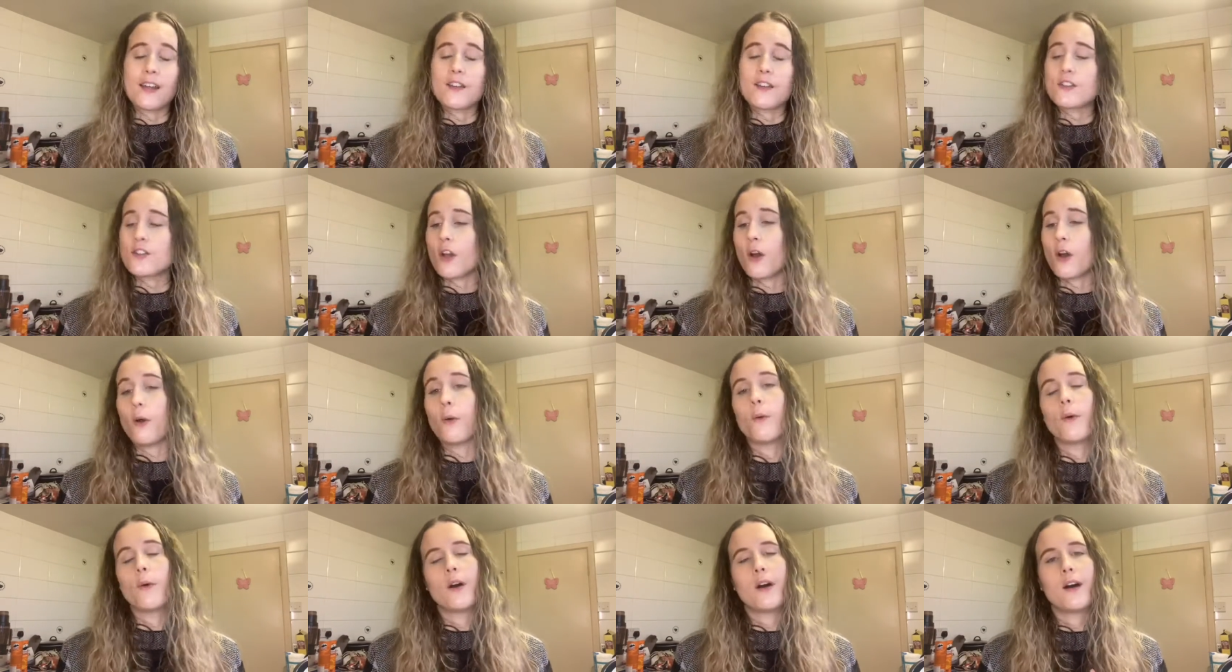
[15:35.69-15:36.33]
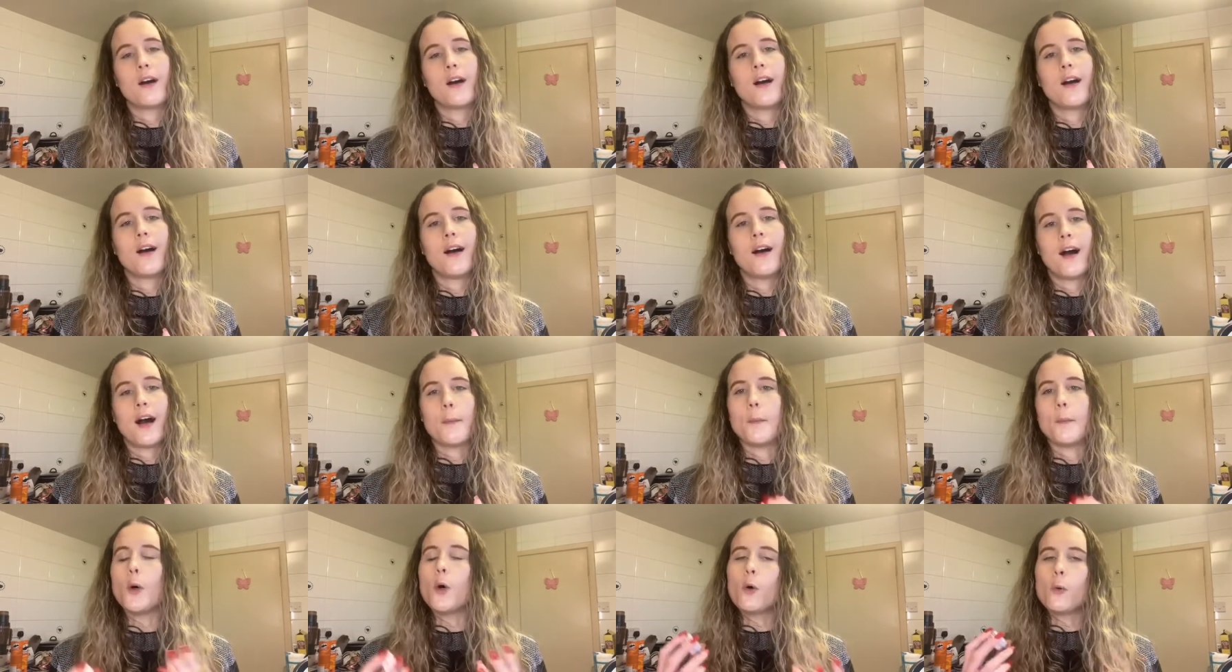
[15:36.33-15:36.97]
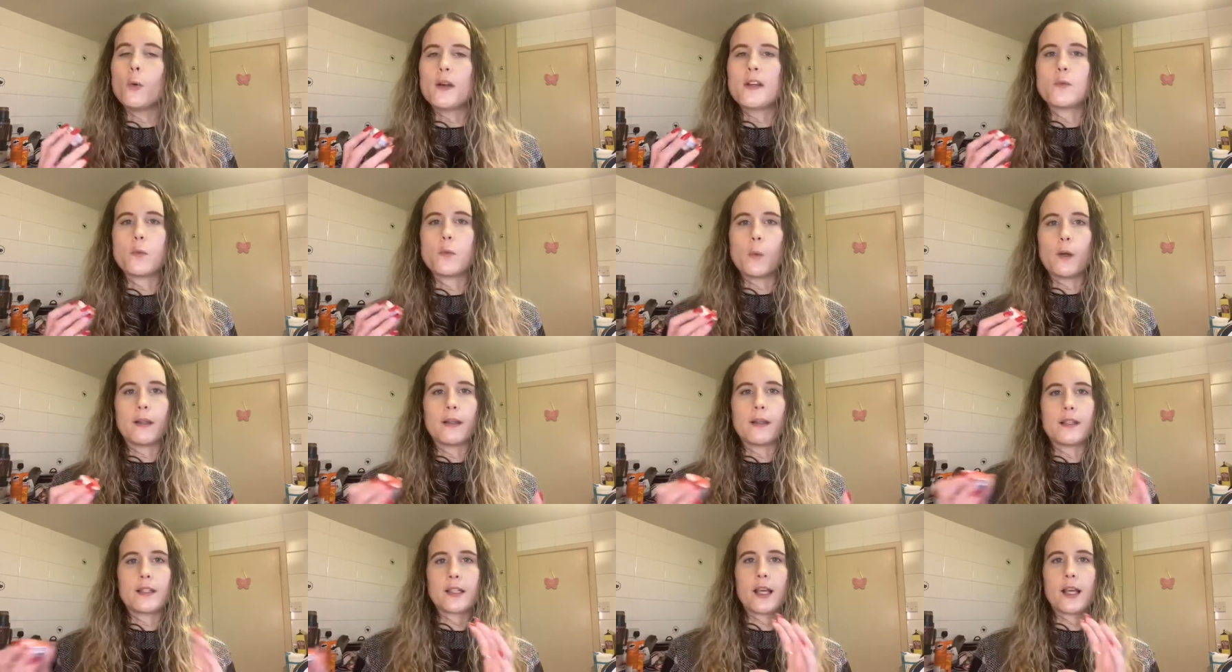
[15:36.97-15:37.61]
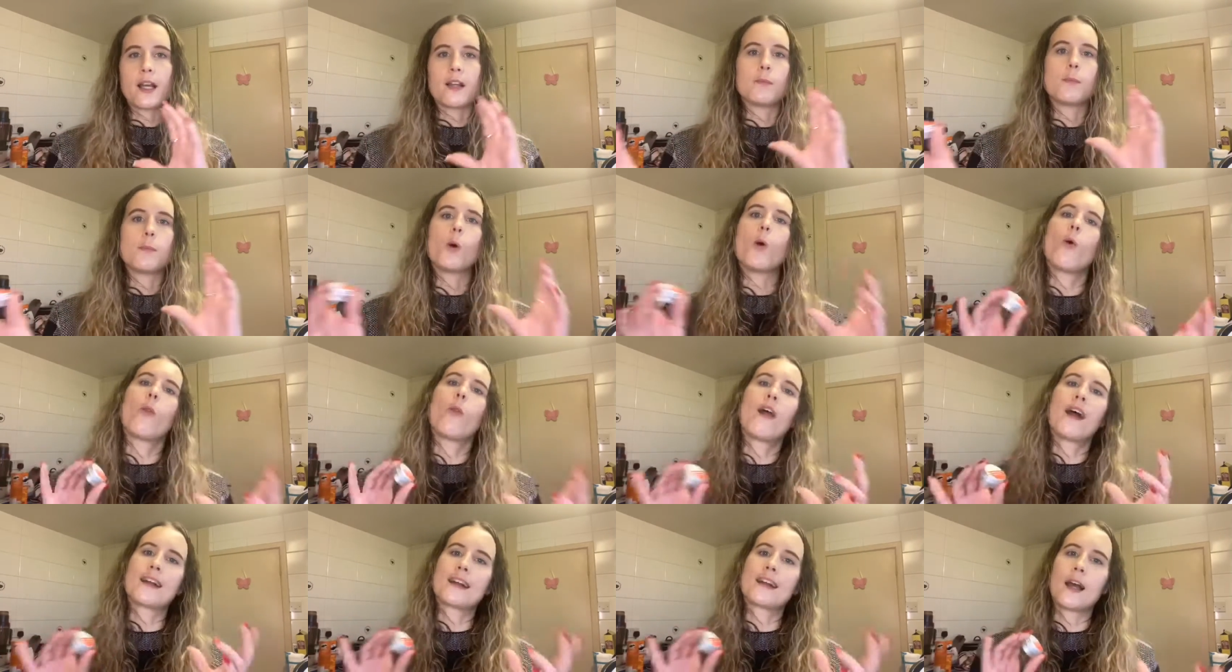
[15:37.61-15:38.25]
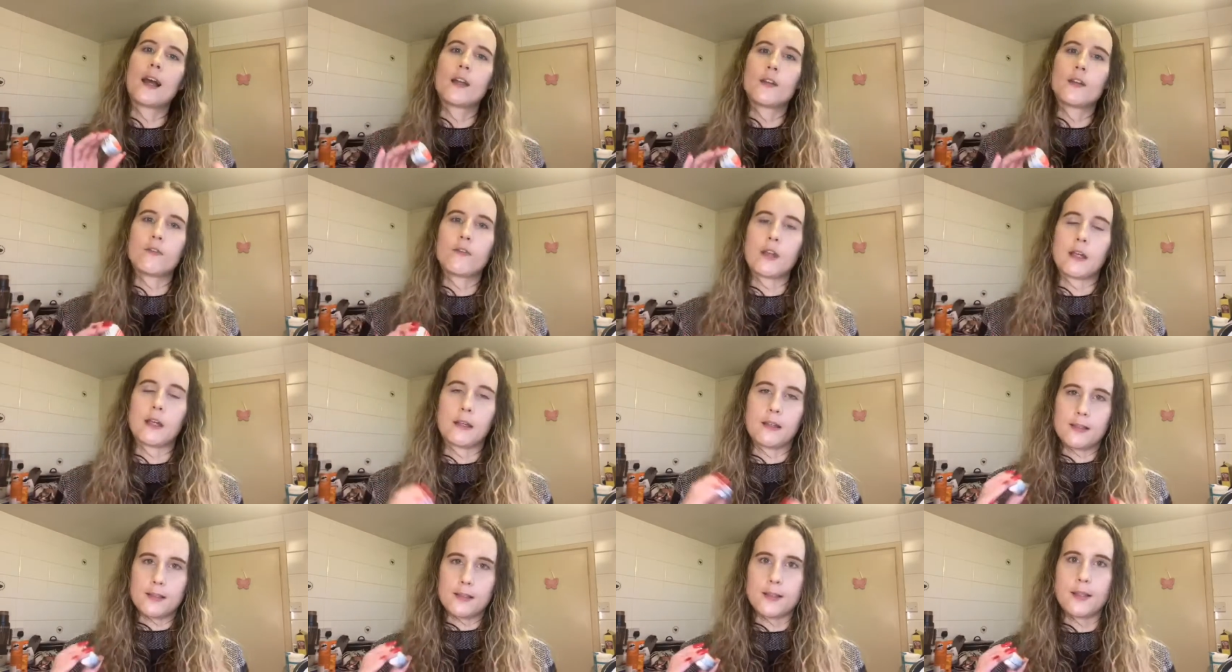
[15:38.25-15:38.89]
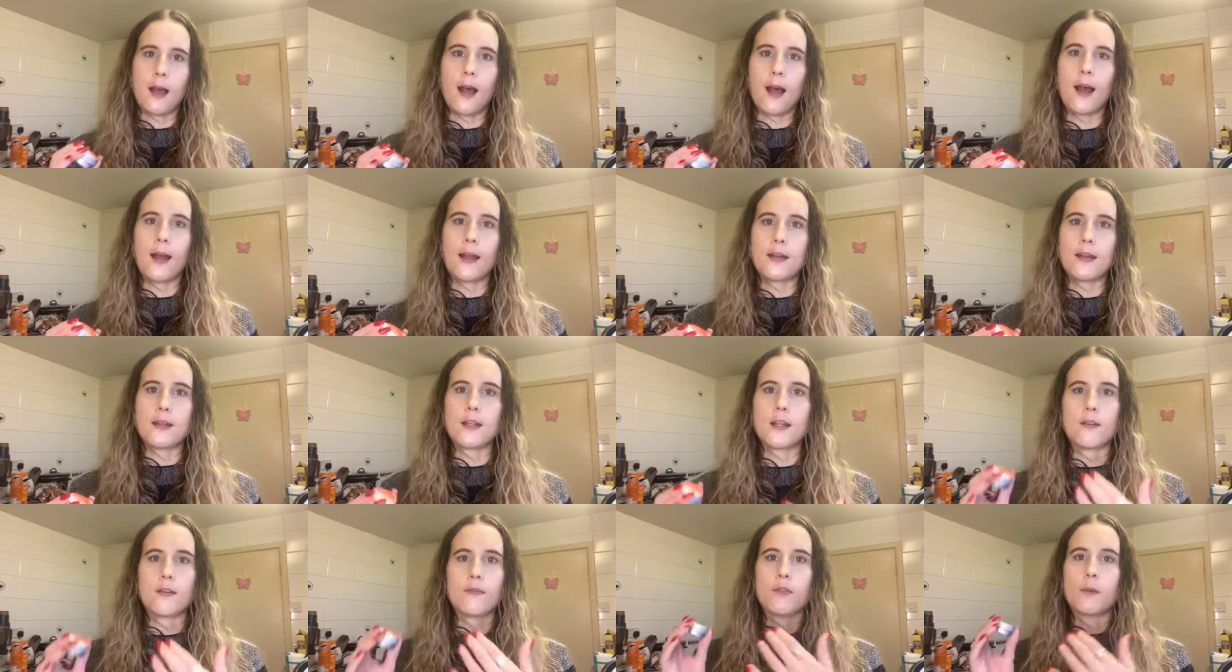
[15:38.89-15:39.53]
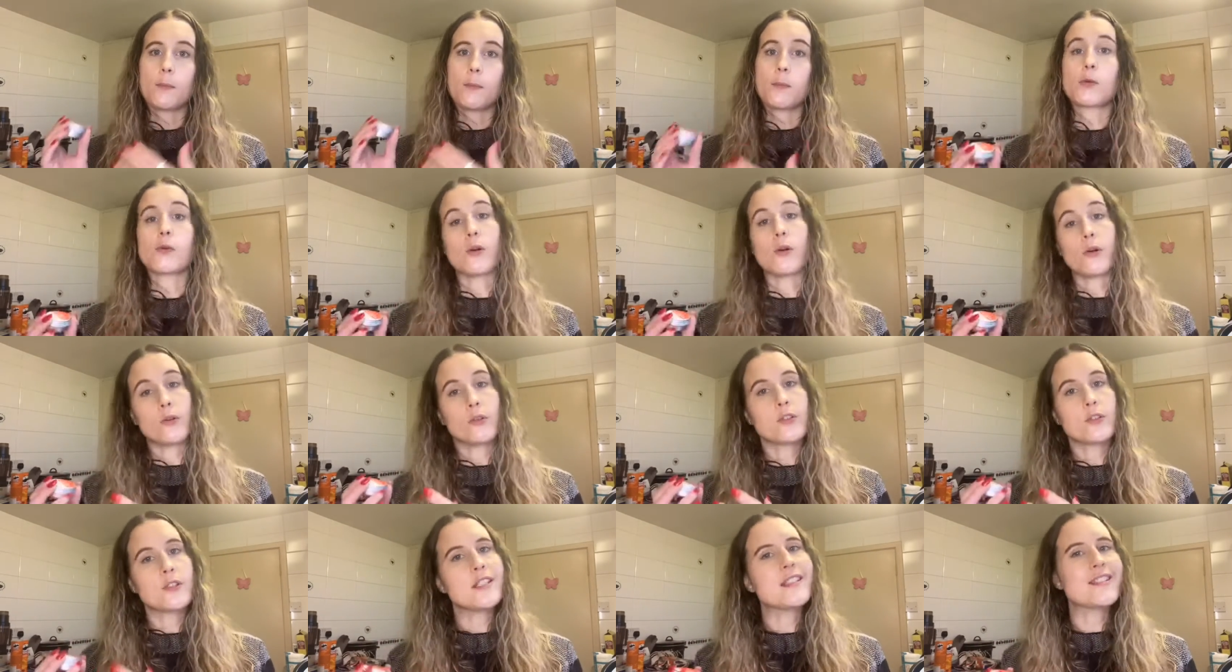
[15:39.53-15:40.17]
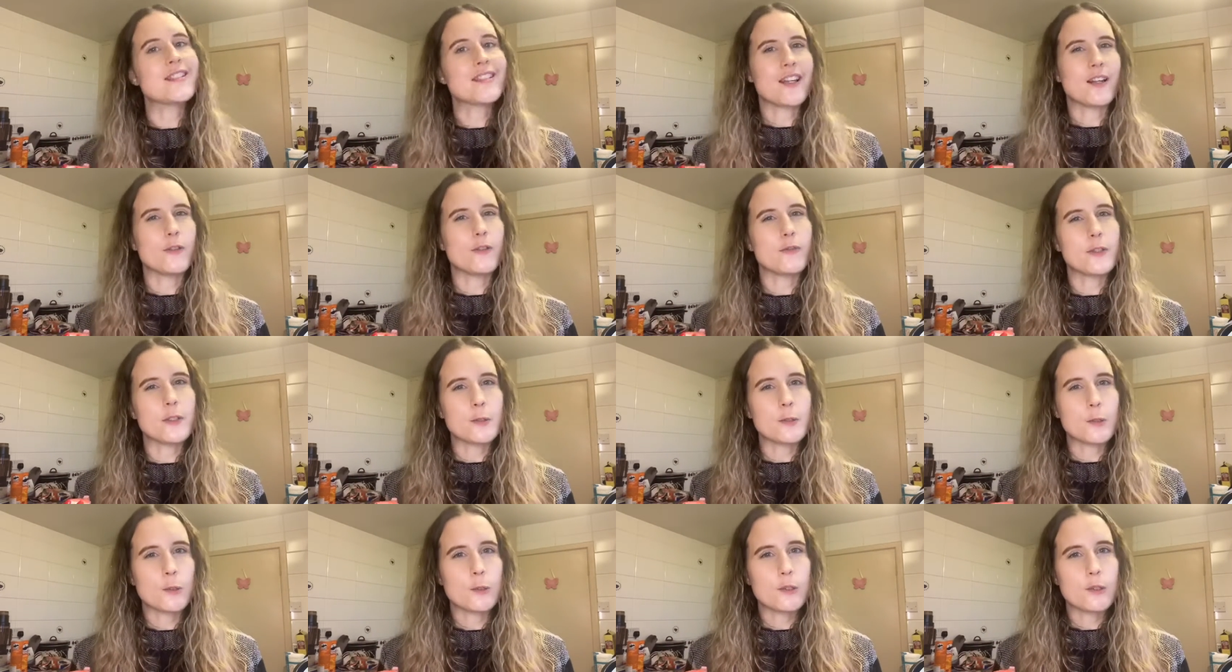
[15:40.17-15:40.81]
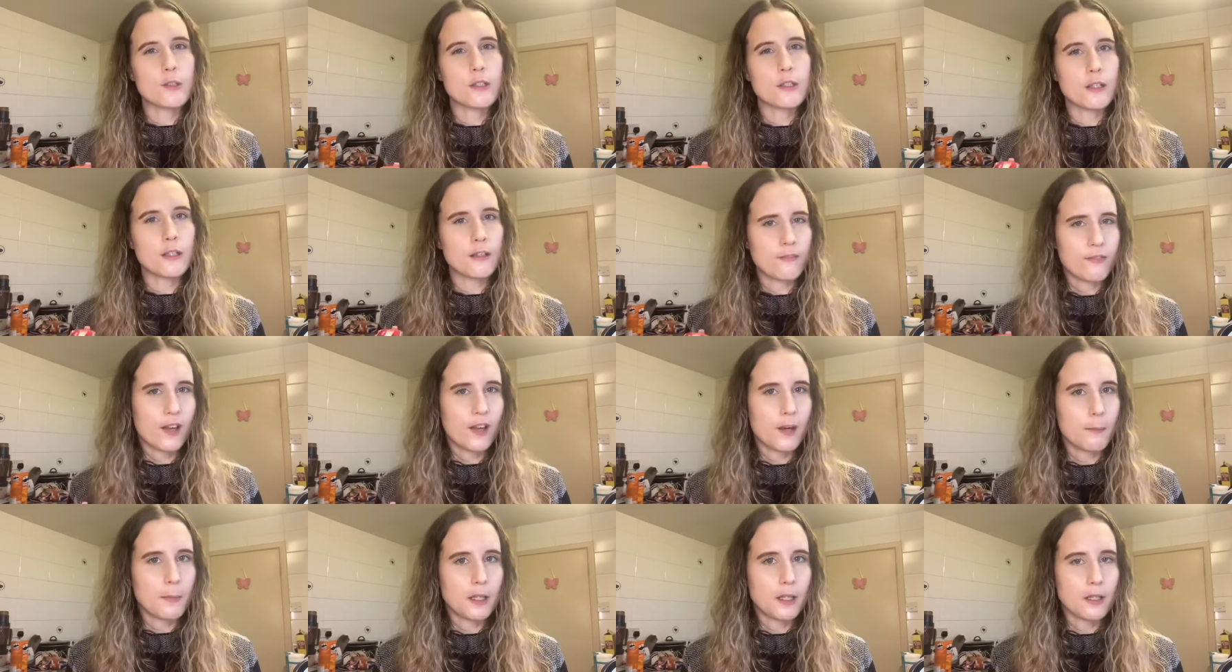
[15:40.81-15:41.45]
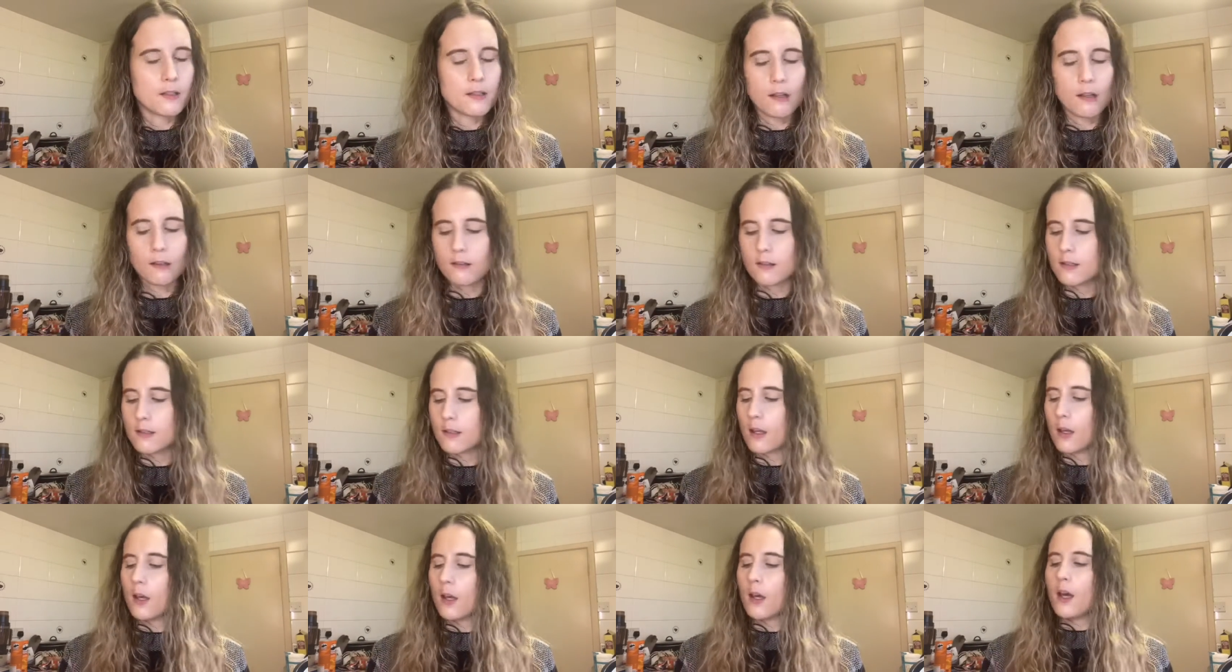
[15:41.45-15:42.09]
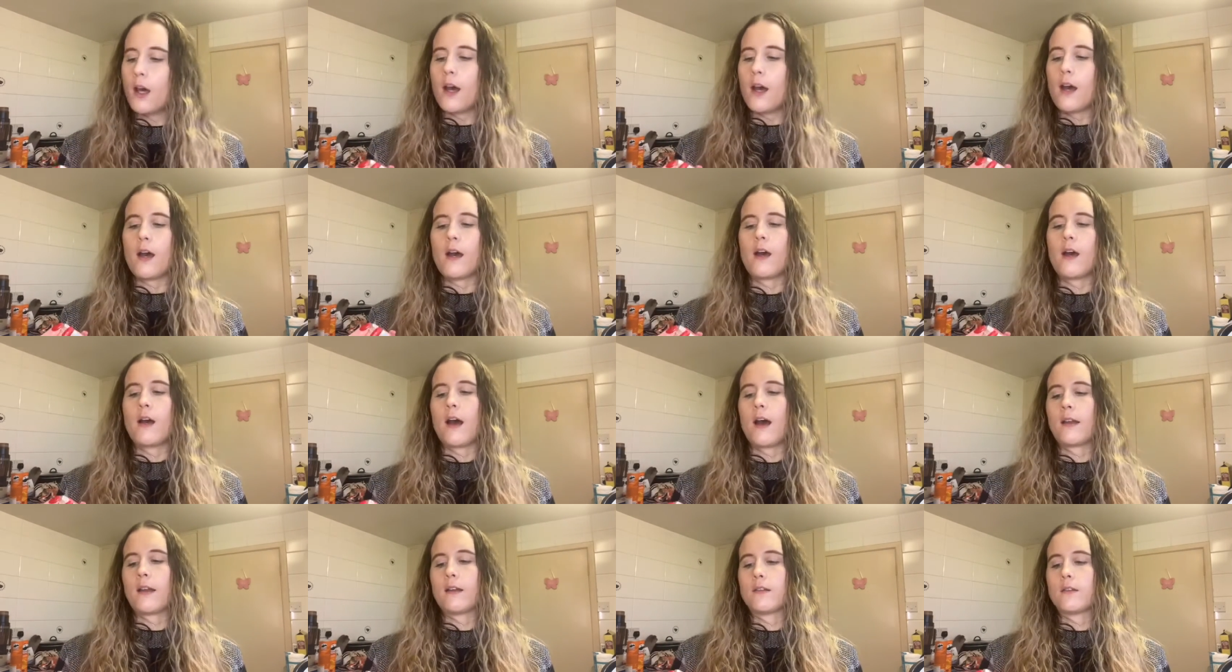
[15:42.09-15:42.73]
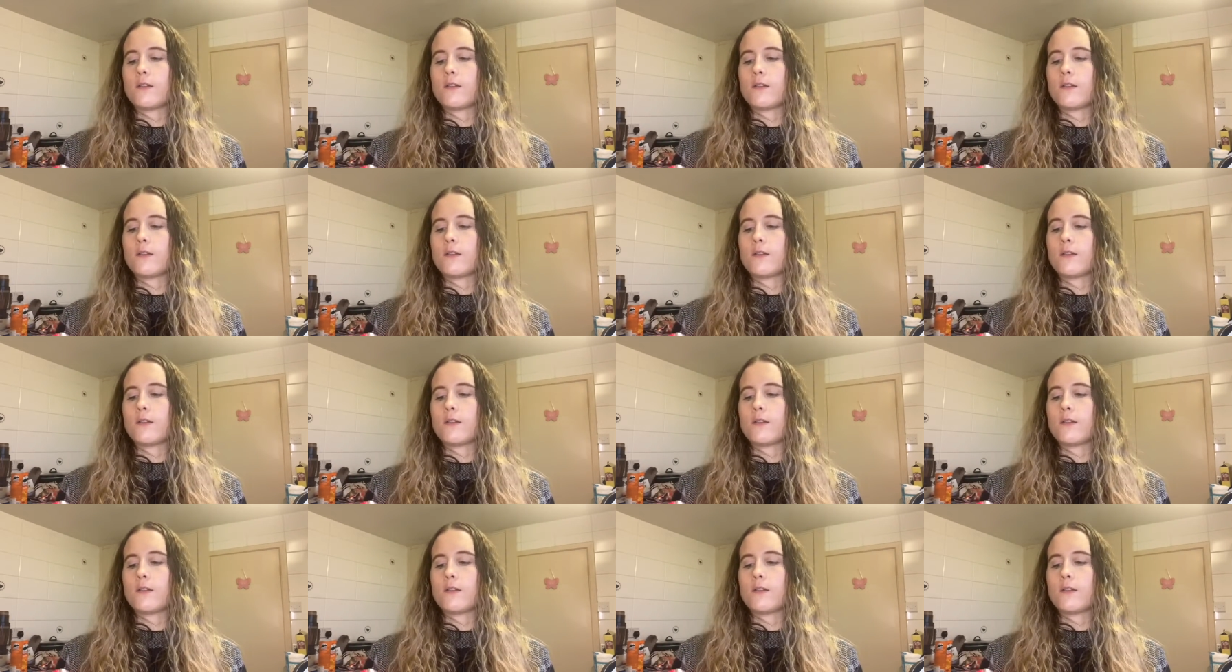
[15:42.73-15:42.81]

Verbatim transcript: So I'm always willing to kind of put that kind of thing aside if the product itself is good, if that makes sense. And